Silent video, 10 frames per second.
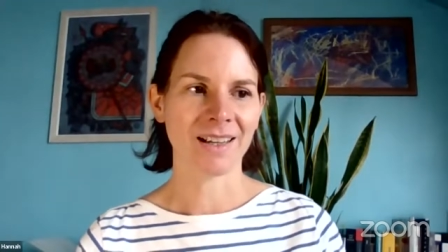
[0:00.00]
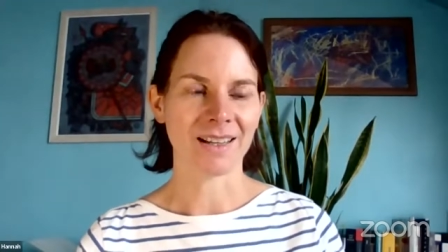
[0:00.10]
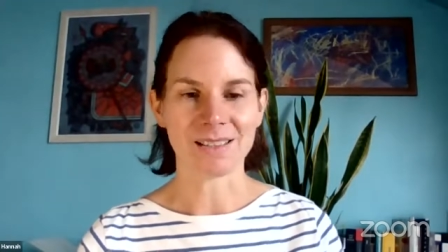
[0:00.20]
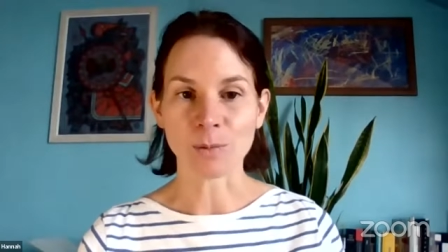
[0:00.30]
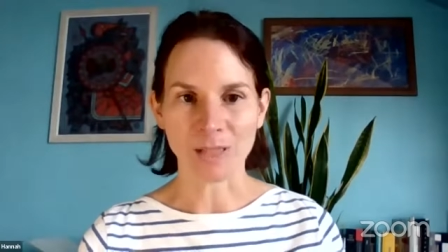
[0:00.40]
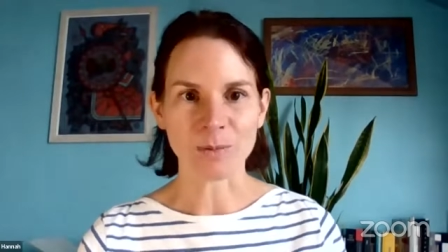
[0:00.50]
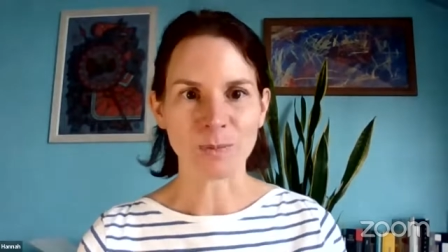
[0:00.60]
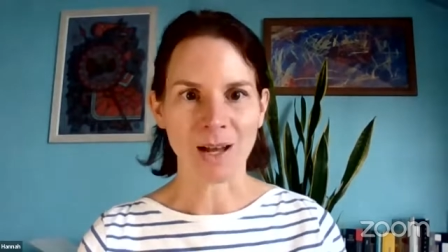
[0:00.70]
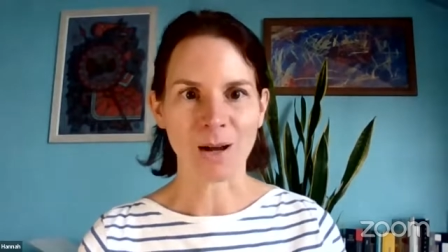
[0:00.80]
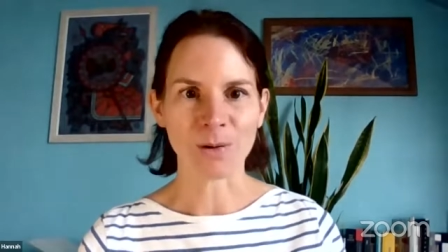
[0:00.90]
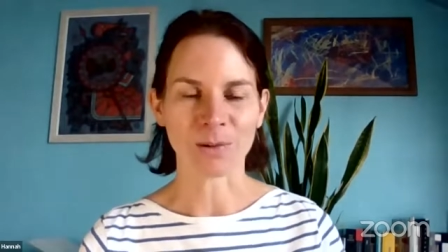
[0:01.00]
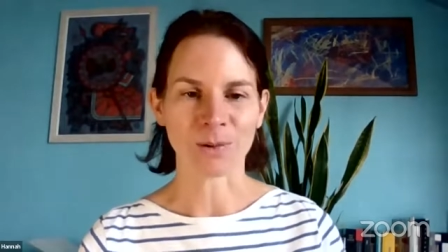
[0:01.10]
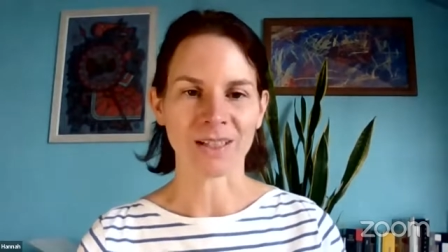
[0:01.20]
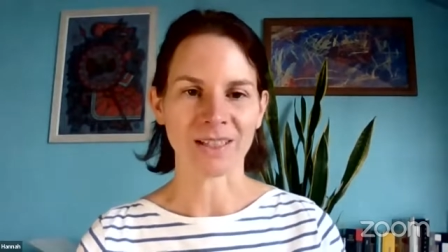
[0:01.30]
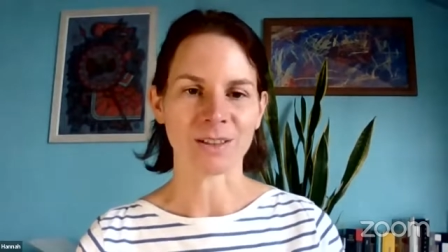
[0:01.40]
and so much power
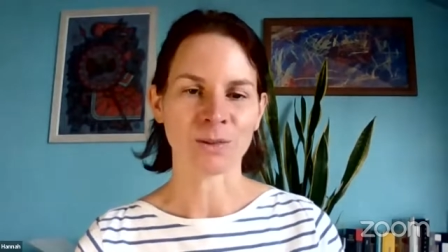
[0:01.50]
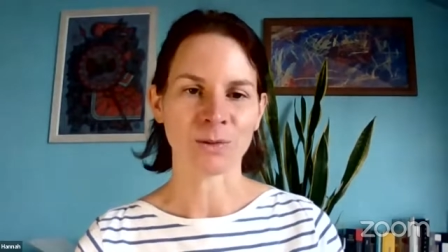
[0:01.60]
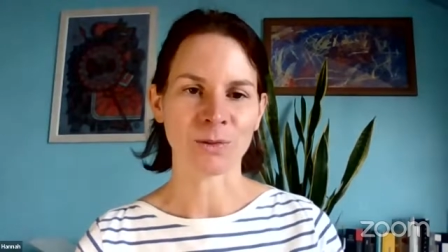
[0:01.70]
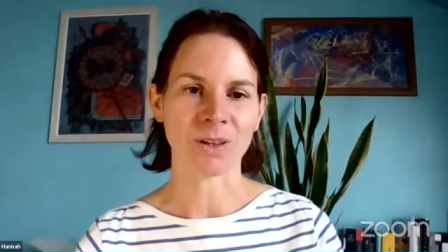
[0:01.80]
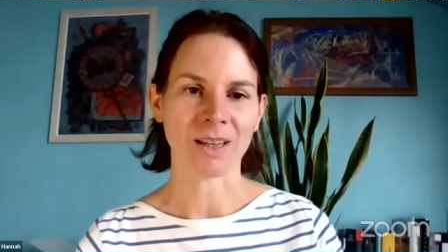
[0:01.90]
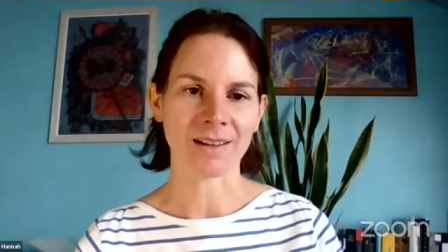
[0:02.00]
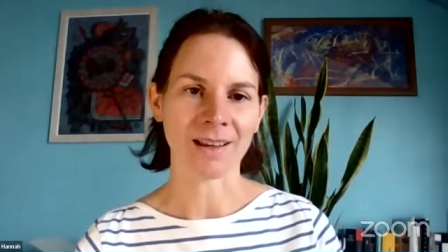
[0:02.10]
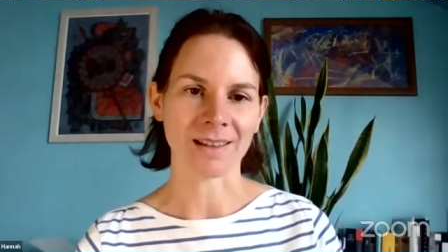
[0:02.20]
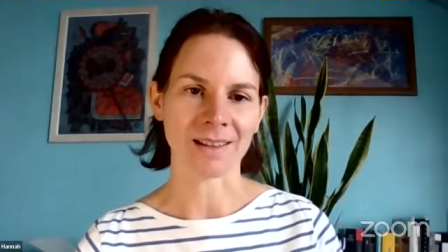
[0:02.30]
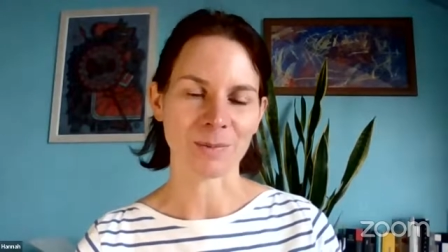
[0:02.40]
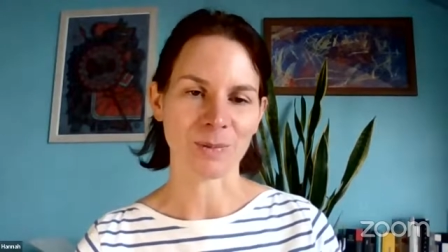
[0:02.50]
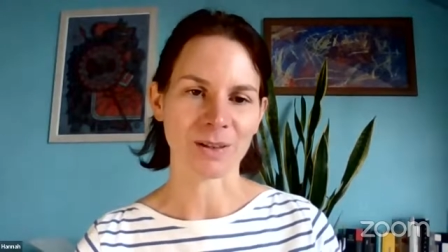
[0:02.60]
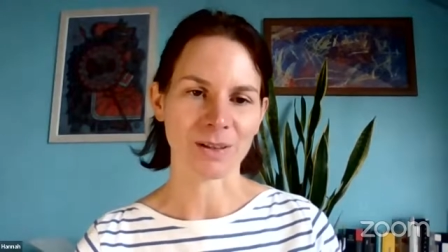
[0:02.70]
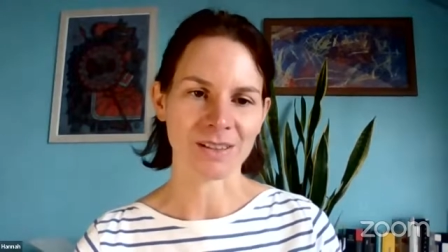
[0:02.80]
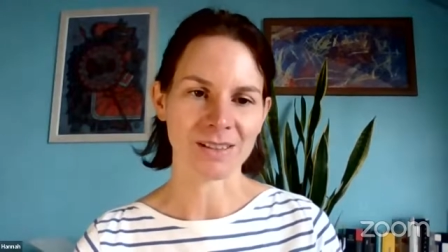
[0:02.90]
really to the client,
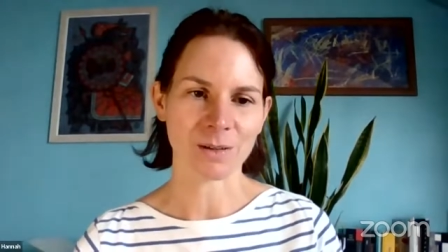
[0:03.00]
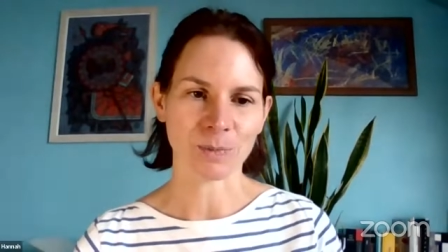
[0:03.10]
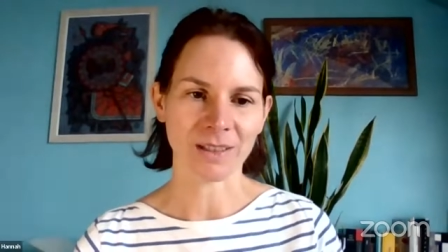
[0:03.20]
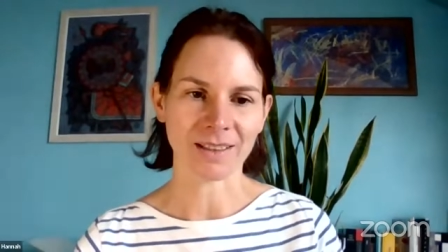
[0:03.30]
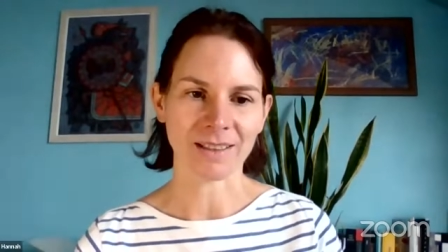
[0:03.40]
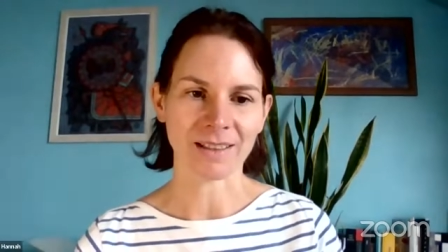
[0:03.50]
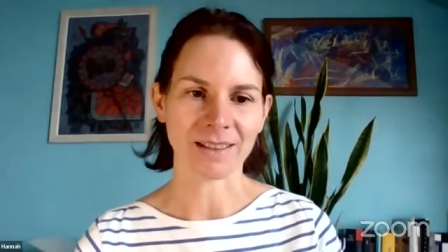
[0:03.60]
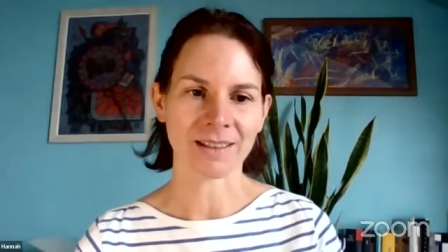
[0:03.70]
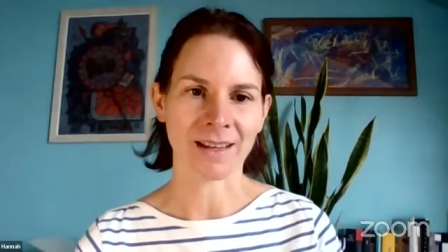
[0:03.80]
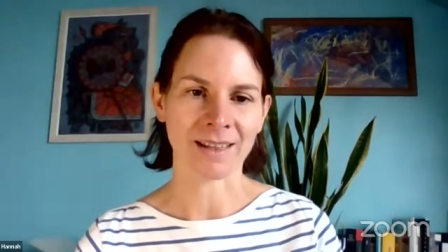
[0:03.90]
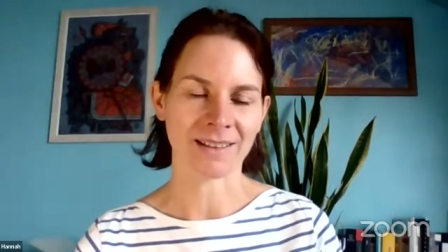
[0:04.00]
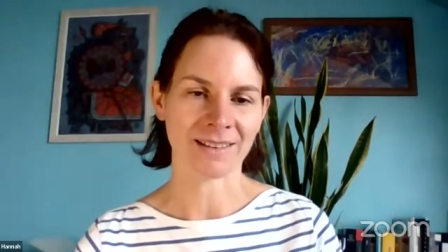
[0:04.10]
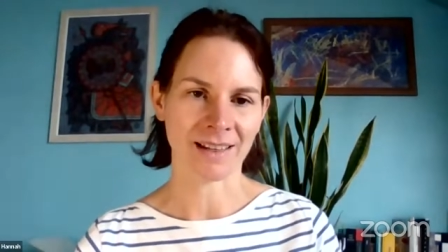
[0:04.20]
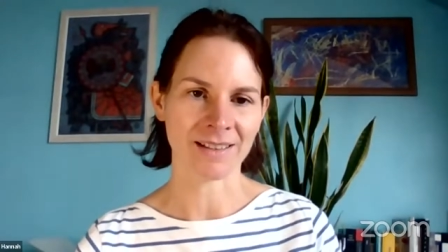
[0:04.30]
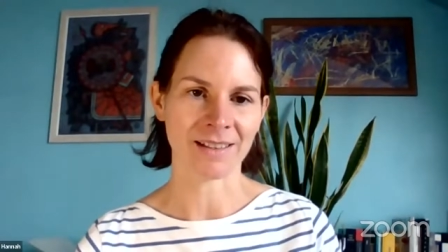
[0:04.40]
because it's completely
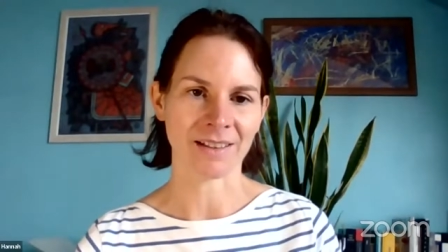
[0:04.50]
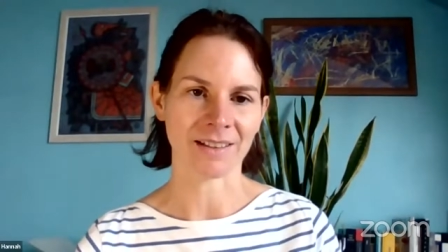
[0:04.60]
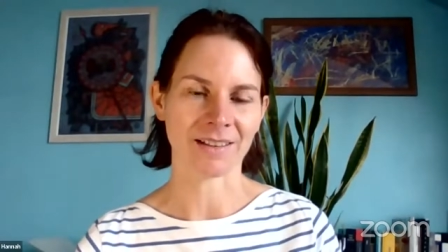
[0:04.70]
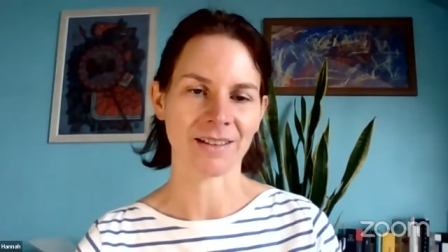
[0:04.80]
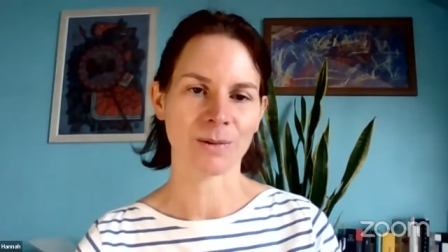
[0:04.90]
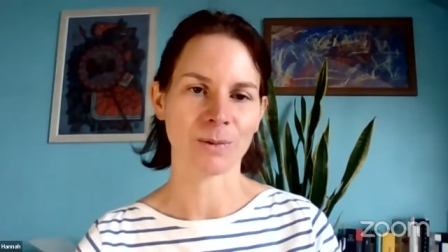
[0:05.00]
client-centered.